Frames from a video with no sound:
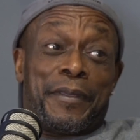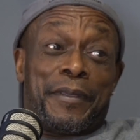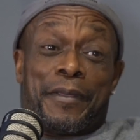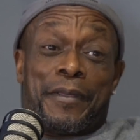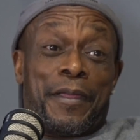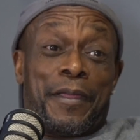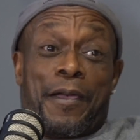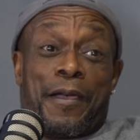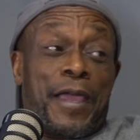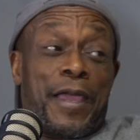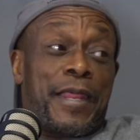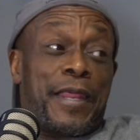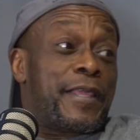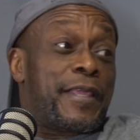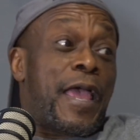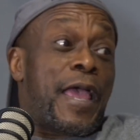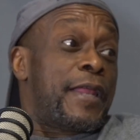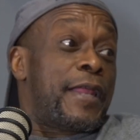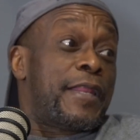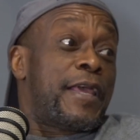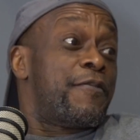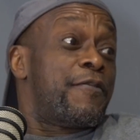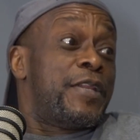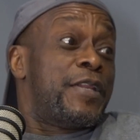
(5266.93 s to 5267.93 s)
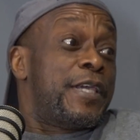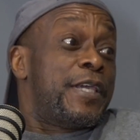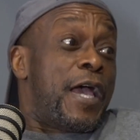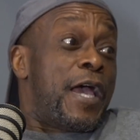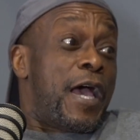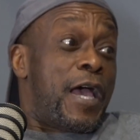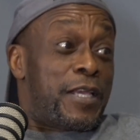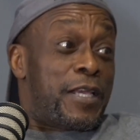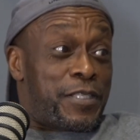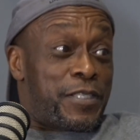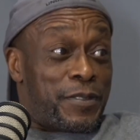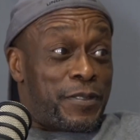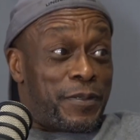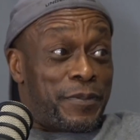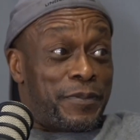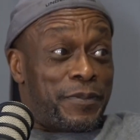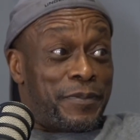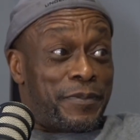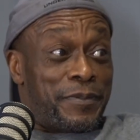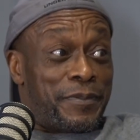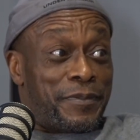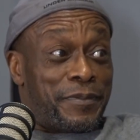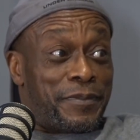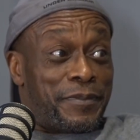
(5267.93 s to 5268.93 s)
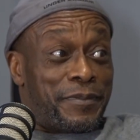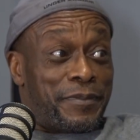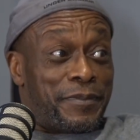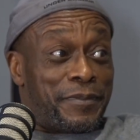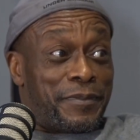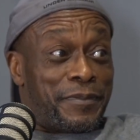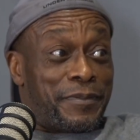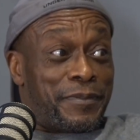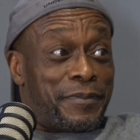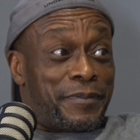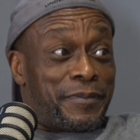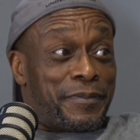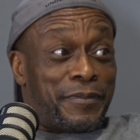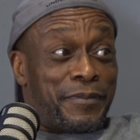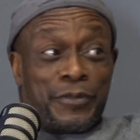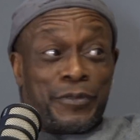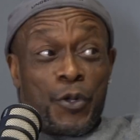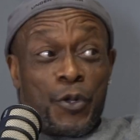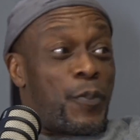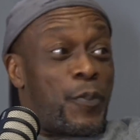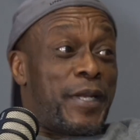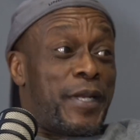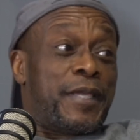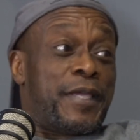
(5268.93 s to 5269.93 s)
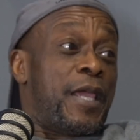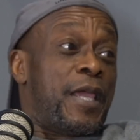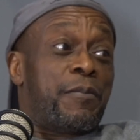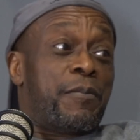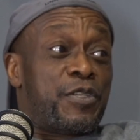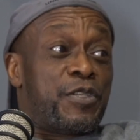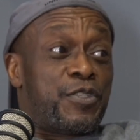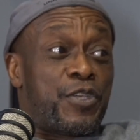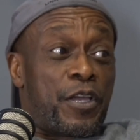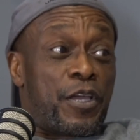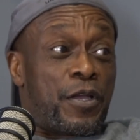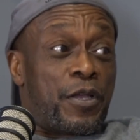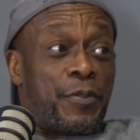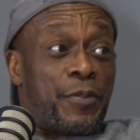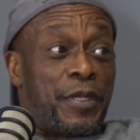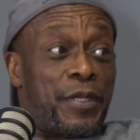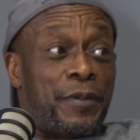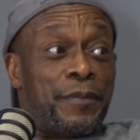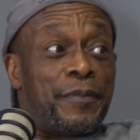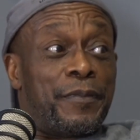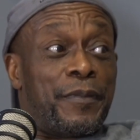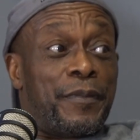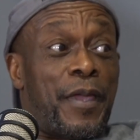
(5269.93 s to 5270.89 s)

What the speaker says: Yeah, I didn't have any guys. Nobody came to check on me.